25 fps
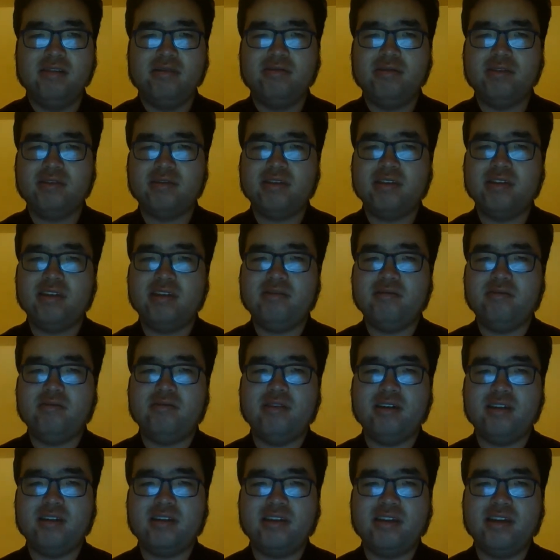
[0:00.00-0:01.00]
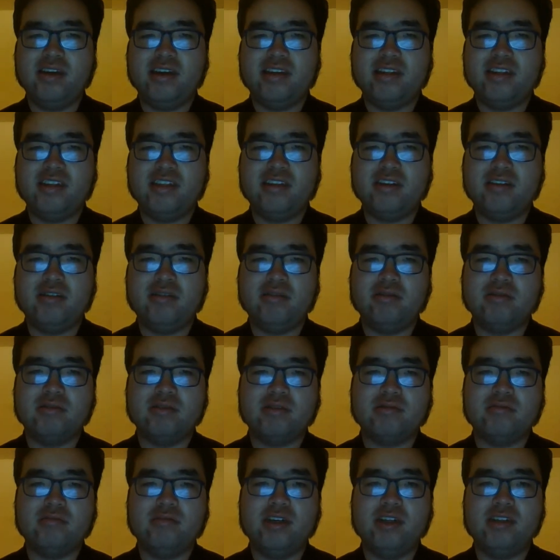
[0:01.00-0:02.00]
We'll see what they
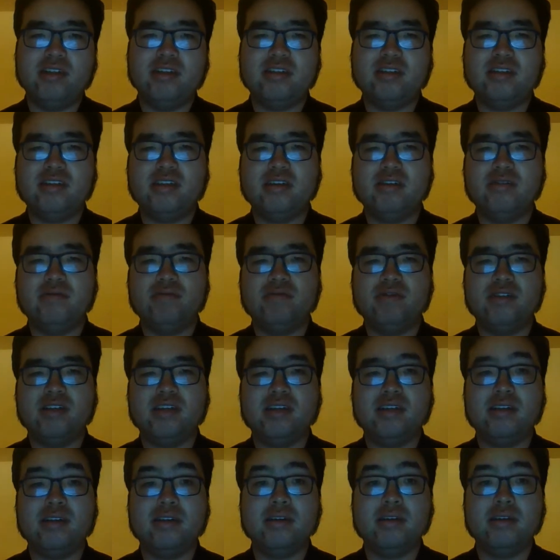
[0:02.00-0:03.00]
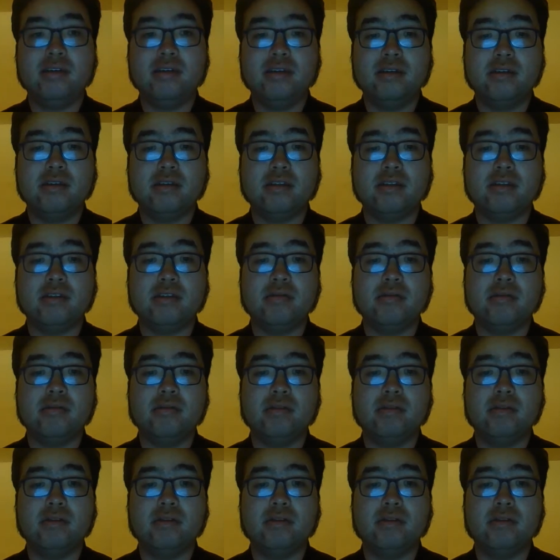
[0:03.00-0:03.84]
chose relatively soon.